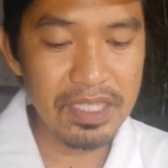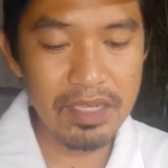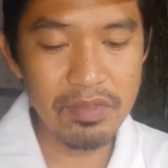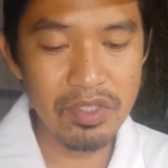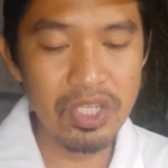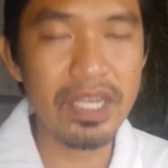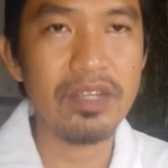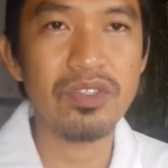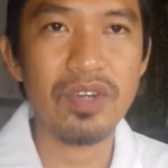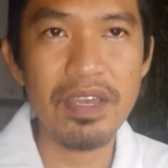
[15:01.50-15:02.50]
times to check
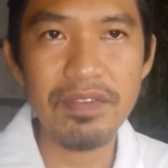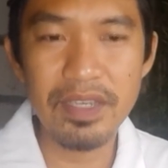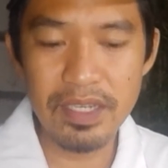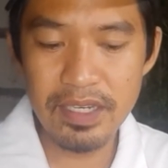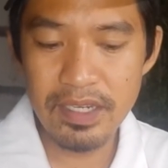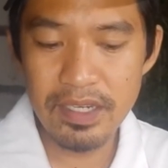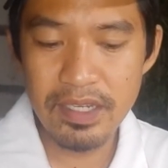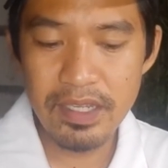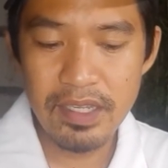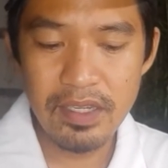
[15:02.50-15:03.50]
out traffic,
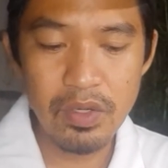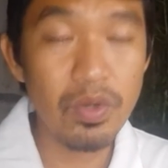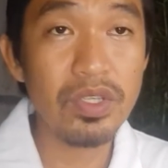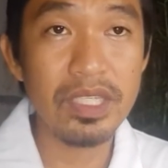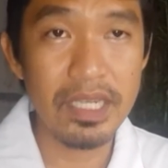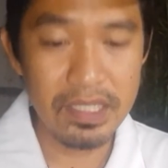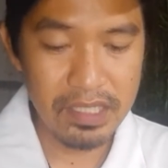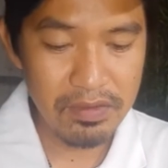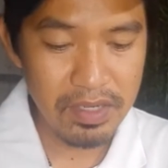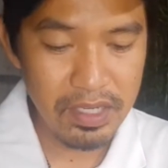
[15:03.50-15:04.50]
noise, and
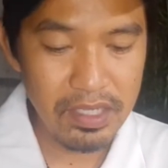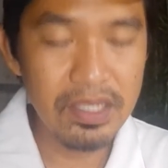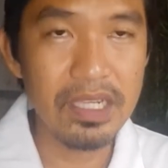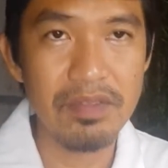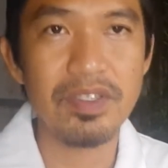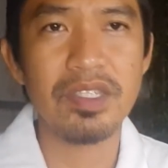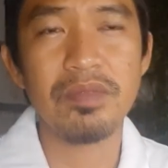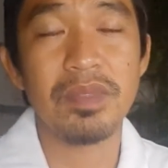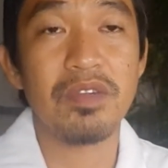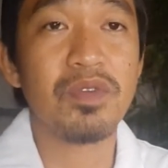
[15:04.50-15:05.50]
activity levels.
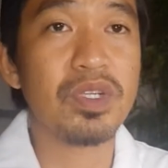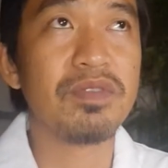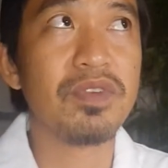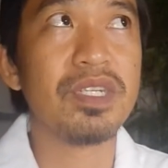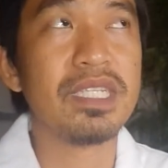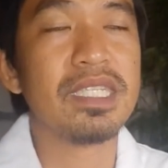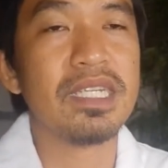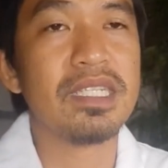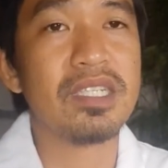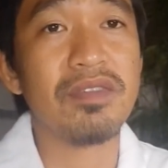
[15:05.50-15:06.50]
But of course, if you're in the
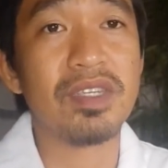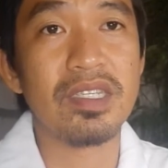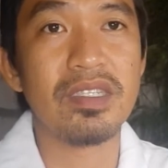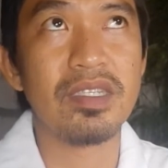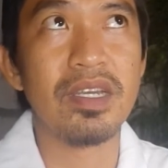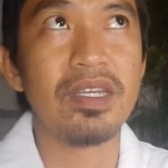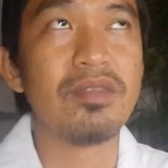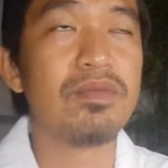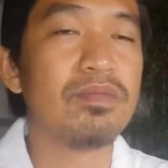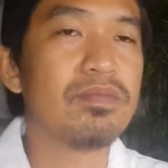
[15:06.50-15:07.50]
city, traffic is like
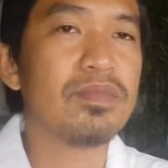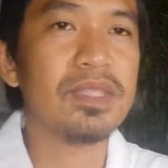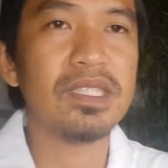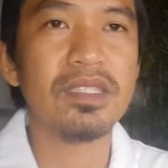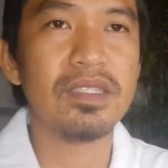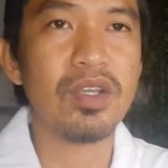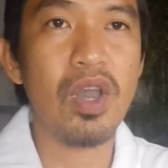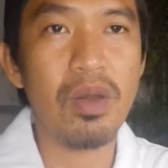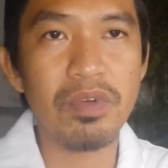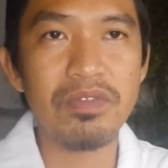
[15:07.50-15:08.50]

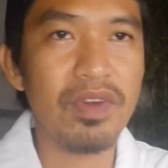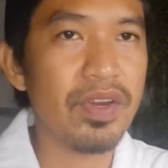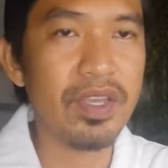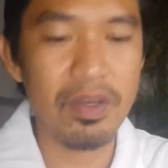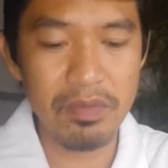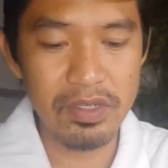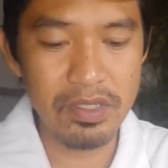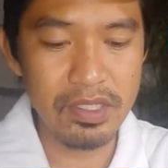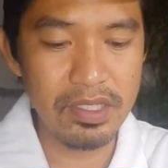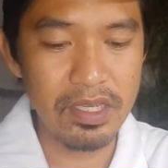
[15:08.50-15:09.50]
common, very common.
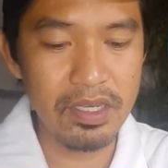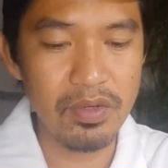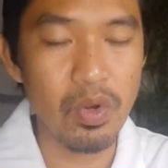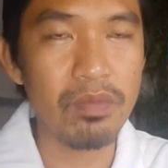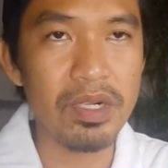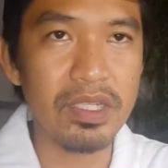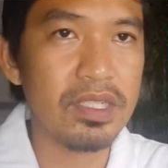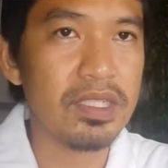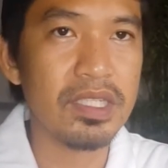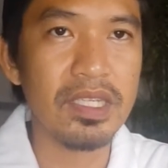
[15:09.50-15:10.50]
It's normal
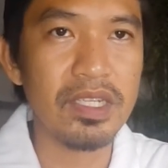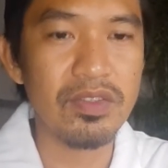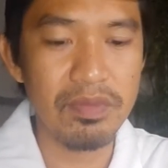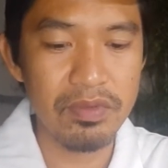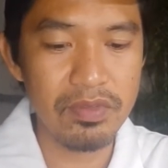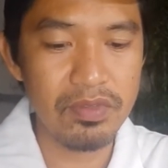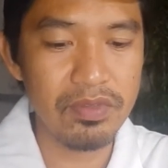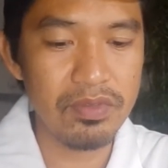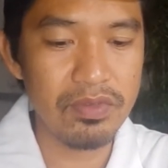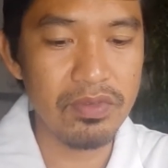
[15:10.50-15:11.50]
in the city
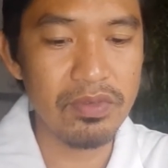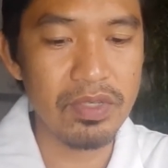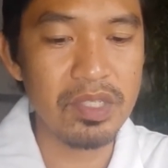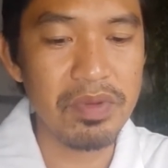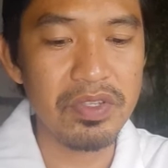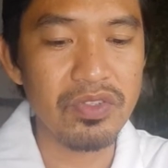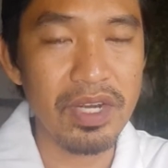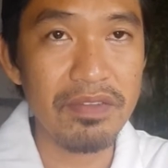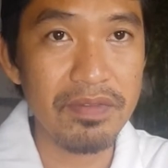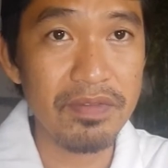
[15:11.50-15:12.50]
to experience
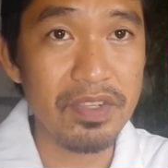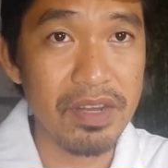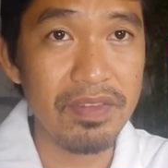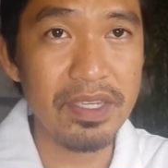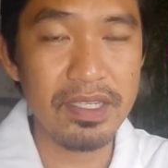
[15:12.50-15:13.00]
traffic.